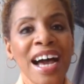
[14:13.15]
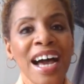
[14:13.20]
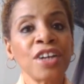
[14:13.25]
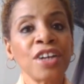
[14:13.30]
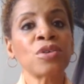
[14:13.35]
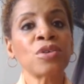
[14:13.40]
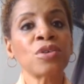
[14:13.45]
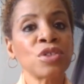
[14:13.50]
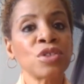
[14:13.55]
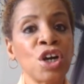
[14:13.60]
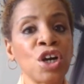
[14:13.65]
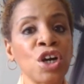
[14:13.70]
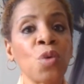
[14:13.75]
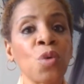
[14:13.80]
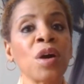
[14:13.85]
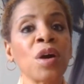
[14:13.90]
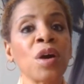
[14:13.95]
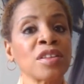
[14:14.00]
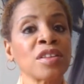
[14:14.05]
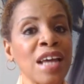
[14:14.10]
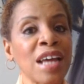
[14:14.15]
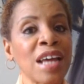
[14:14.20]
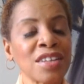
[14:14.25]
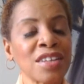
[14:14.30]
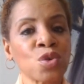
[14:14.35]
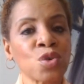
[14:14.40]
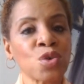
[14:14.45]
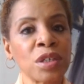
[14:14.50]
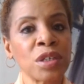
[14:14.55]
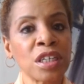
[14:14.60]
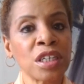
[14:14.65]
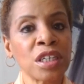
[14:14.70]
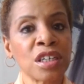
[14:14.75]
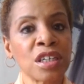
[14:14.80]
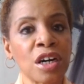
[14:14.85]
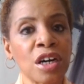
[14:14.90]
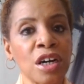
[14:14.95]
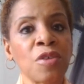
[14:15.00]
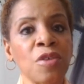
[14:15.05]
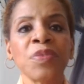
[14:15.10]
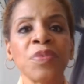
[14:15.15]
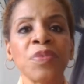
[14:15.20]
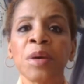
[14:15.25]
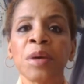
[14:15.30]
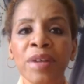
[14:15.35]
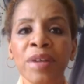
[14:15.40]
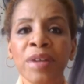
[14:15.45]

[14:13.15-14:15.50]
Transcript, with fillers: I don't know where that's going to go,